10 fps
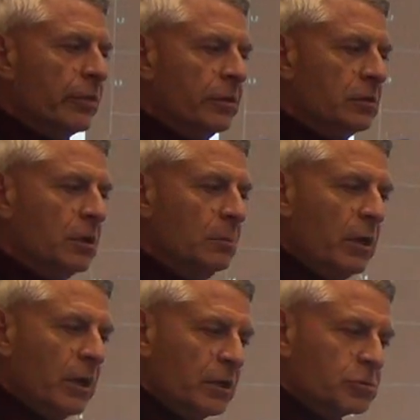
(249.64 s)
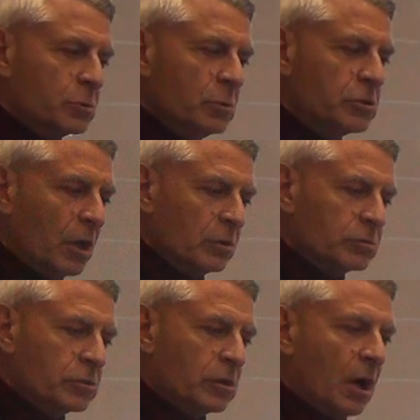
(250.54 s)
The TBS
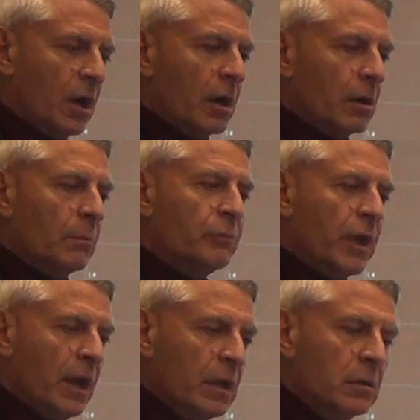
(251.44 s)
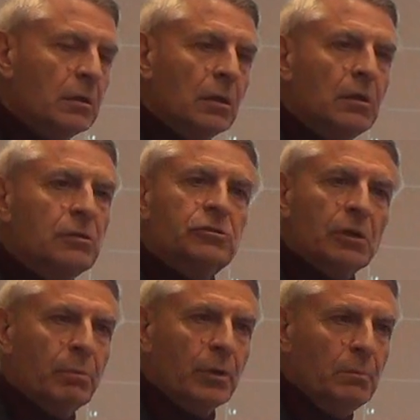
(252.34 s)
results are obtained
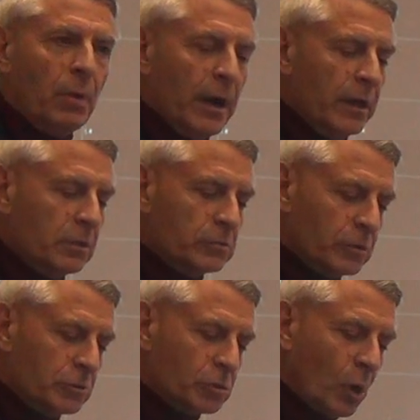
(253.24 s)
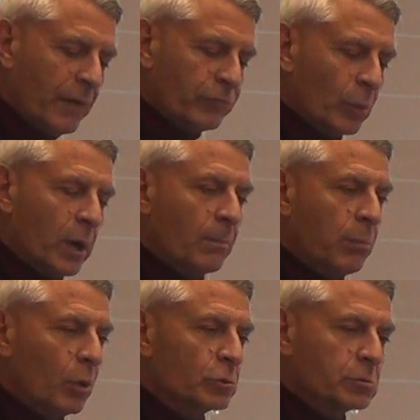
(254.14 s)
simply by the software
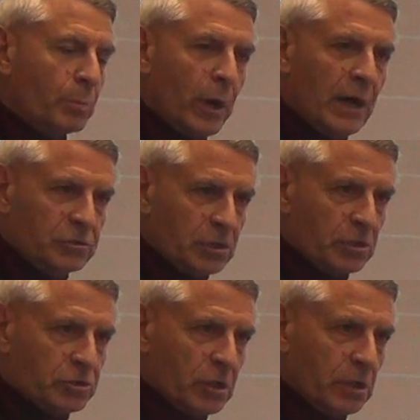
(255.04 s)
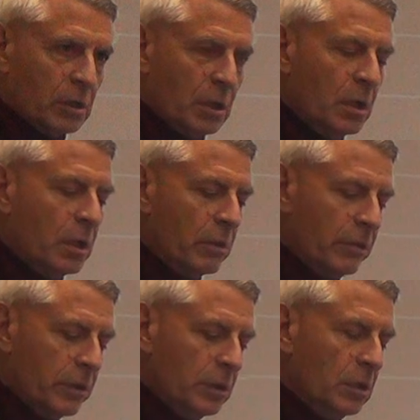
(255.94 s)
post-processing
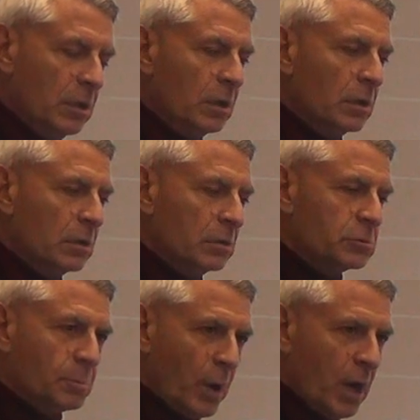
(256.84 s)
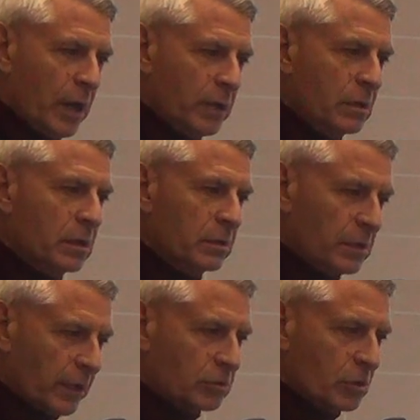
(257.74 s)
the spine
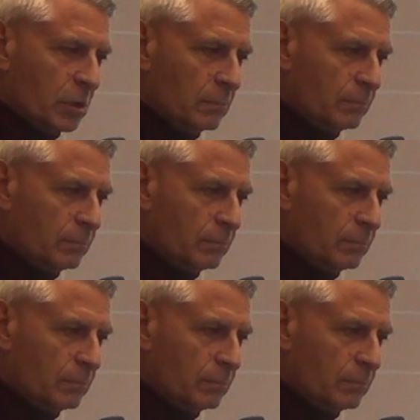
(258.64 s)
DEXA.